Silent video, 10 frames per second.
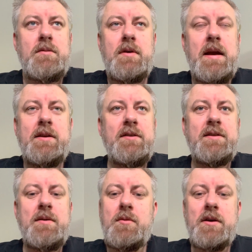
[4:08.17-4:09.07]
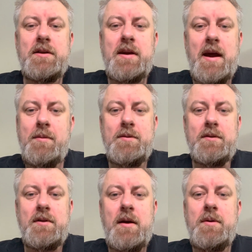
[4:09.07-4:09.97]
do you stand by and let it happen?
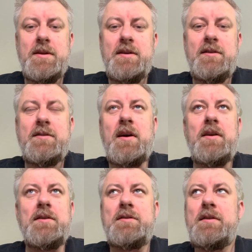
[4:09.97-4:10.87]
I mean, they're just gutless.